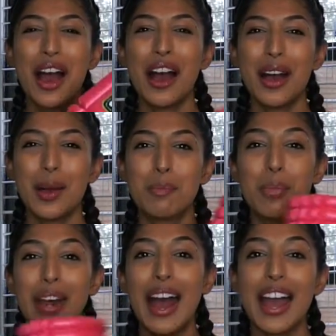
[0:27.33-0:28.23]
Um,
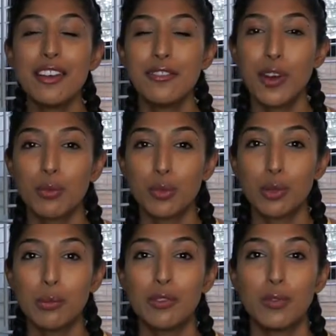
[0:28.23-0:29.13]
but I foam
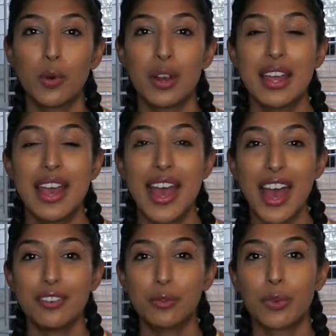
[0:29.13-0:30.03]
roll before
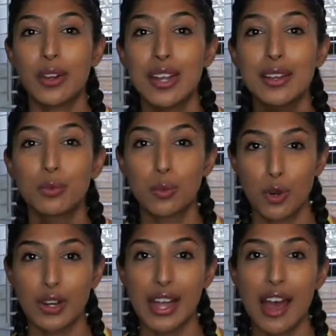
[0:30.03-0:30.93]
every
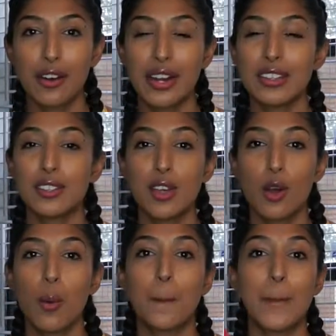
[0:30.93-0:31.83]
workout. And
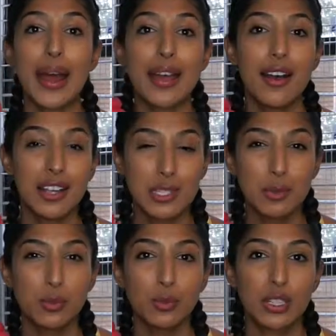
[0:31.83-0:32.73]
so my
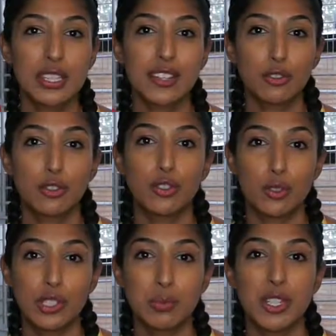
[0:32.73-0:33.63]
husband really
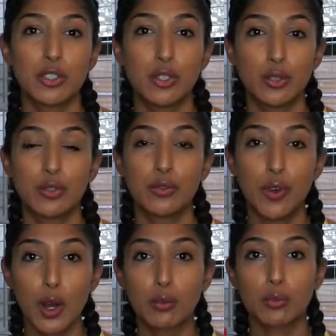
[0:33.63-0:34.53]
introduced me to
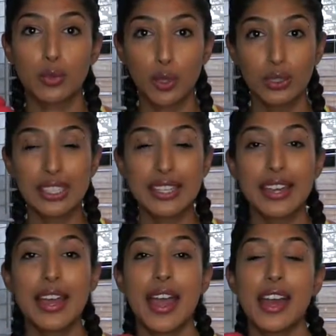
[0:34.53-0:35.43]
foam
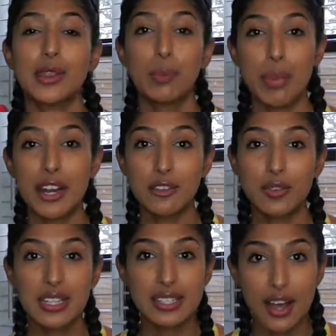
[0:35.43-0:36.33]
rolling and the
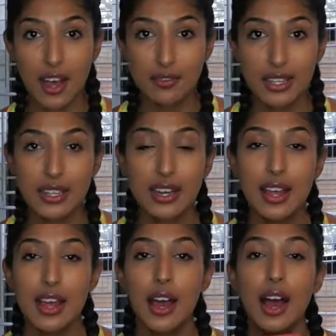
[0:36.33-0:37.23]
benefits of it.
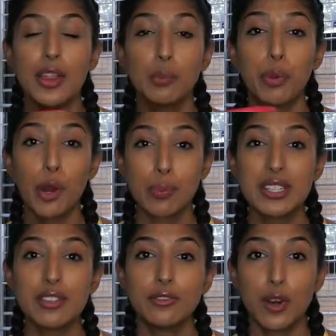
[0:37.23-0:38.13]
Uh, the
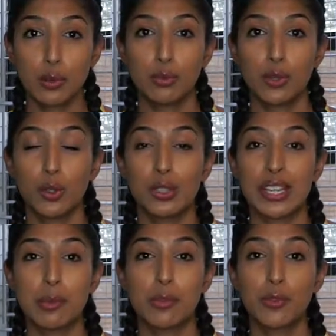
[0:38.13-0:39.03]
purpose of foam
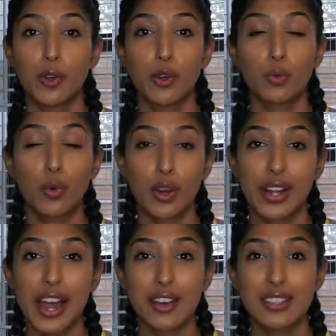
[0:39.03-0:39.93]
rolling before your
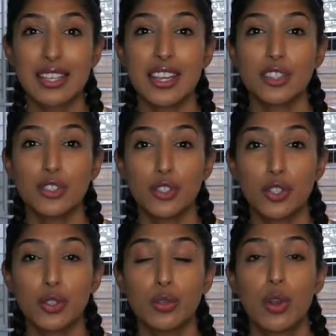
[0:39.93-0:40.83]
workouts is
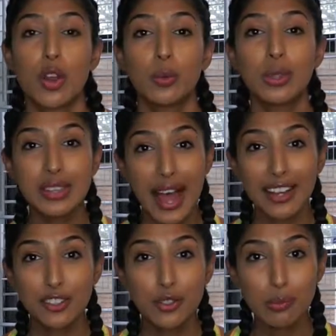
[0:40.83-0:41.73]
to
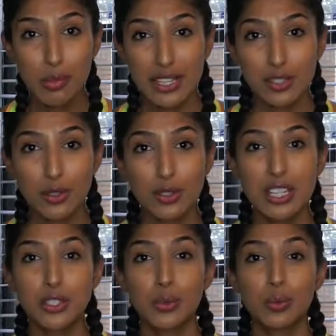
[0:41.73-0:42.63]
relax your
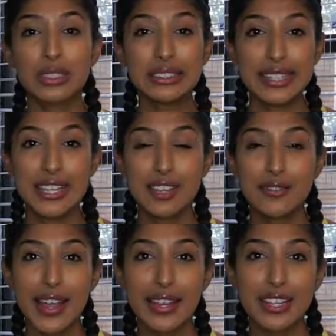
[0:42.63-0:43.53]
muscles and to
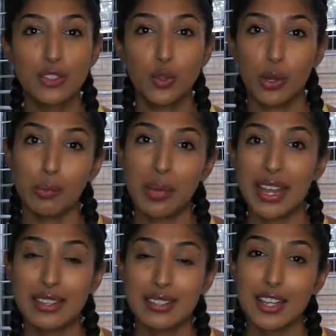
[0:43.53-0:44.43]
relieve any joint
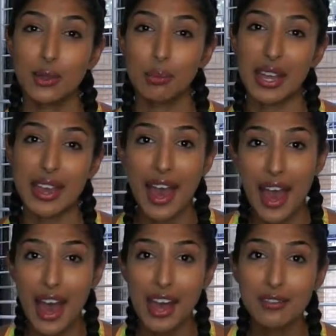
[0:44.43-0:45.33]
pains that you may
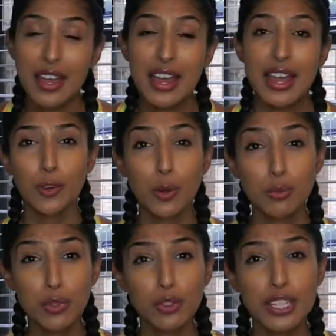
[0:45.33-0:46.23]
have.
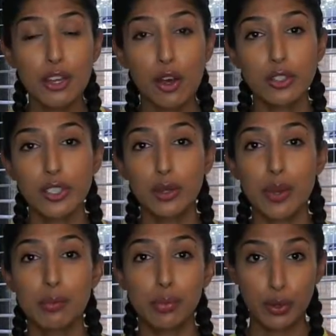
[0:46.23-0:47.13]
Foam rolling also
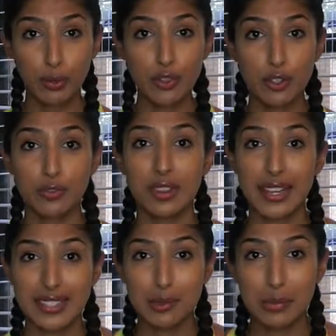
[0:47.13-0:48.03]
improves your
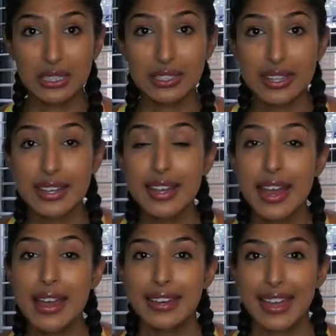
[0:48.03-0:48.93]

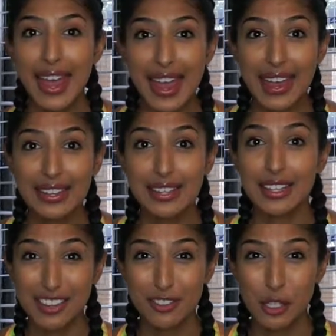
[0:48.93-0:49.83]
flexibility and
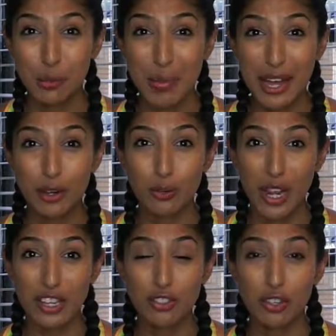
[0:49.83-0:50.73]
it gives you better
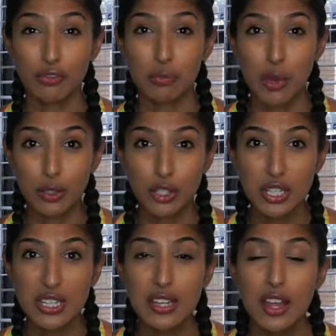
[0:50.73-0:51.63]
range of
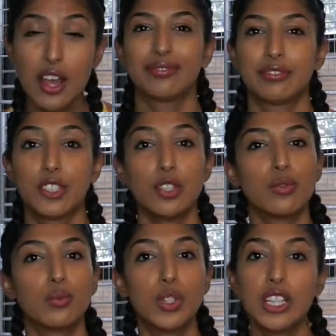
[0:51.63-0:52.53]
motion. So
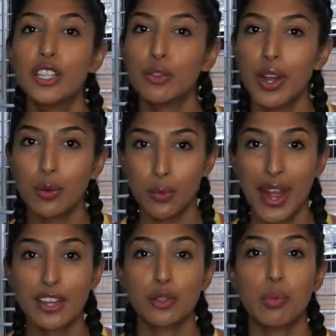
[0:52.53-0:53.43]
it's a really great
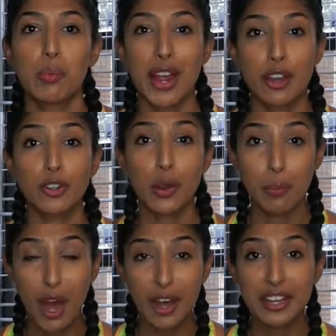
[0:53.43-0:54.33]
way to prepare your
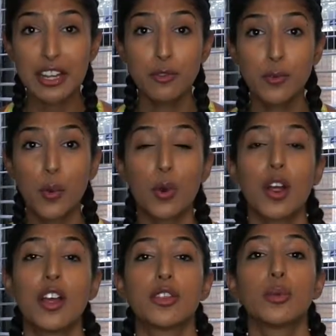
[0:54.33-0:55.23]
body
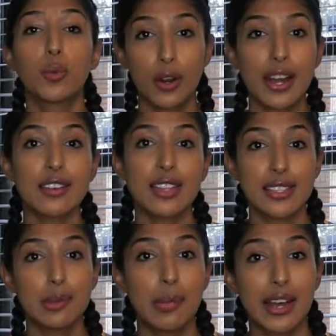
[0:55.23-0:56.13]
for the workout
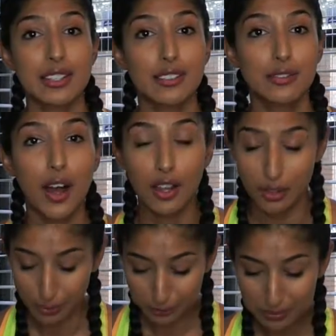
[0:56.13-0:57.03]
that's about to
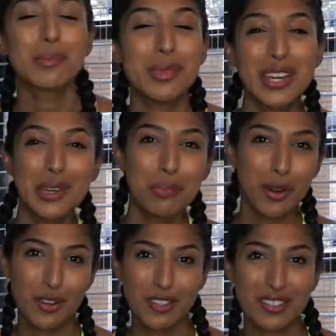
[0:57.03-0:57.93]
follow. For me
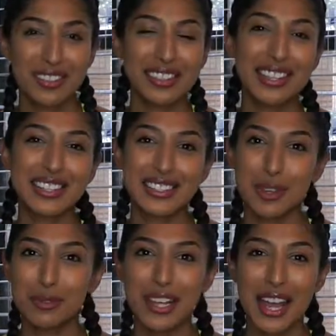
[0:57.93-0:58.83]
personally,
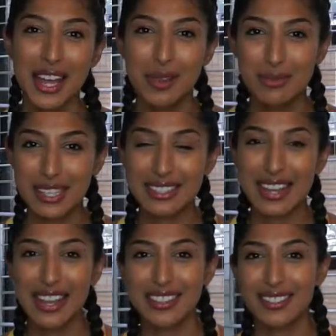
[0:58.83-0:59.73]
sometimes it
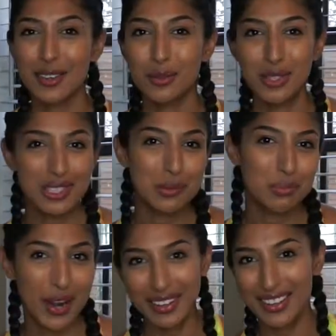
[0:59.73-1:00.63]
takes a really
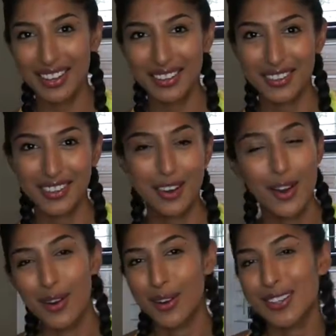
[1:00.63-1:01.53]
bright
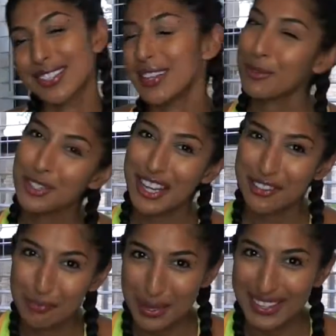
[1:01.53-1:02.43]
color or some
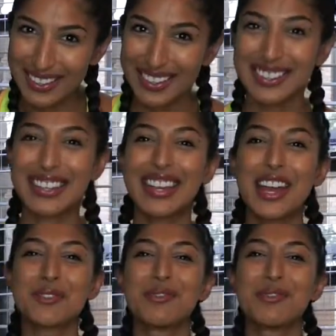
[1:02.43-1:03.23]
shade of pink to get